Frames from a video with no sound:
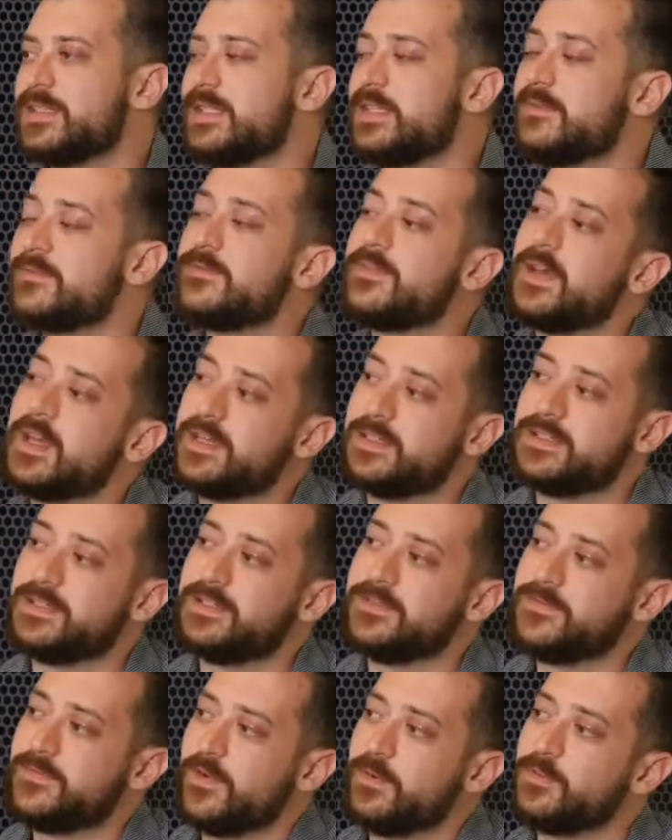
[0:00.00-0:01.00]

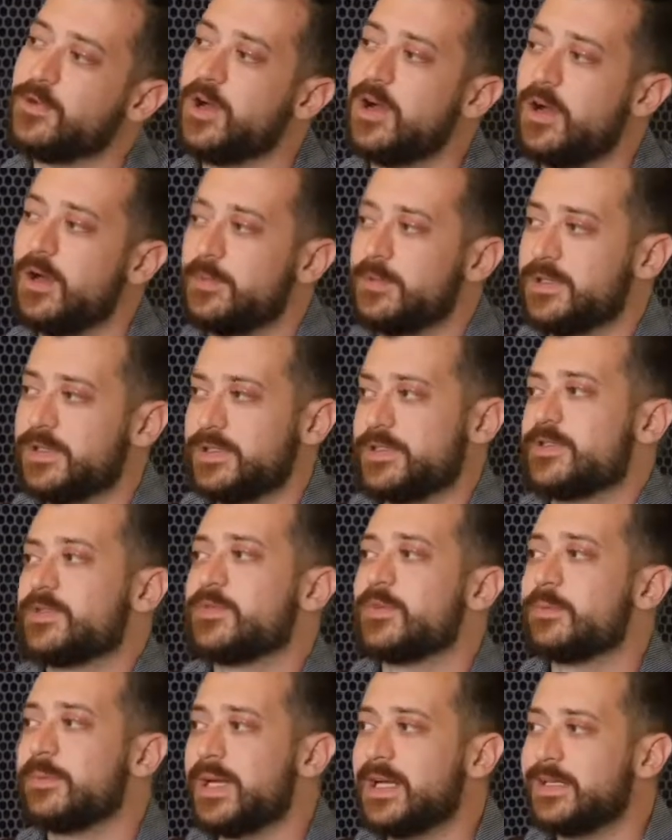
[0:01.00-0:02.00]
defected from communist
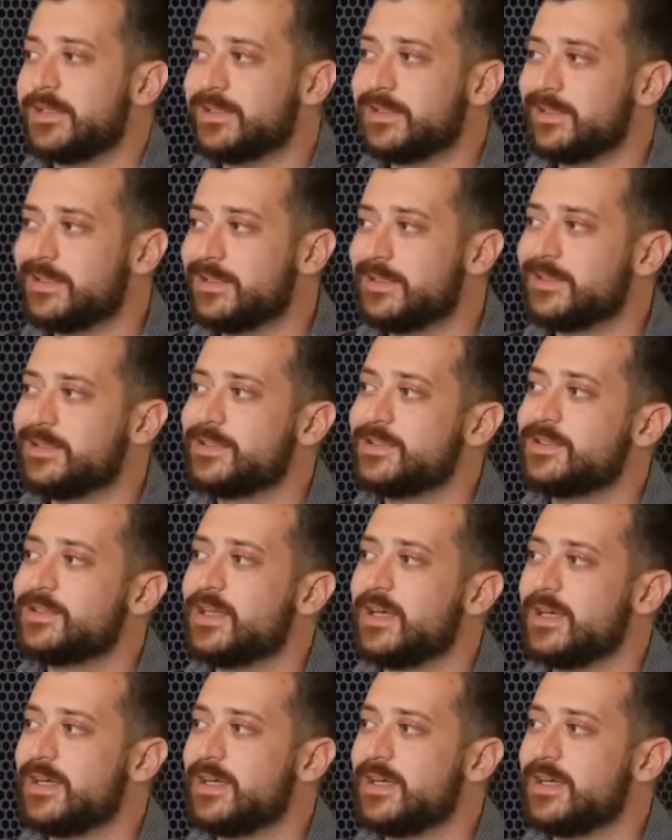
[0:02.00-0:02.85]
Romania in, mm.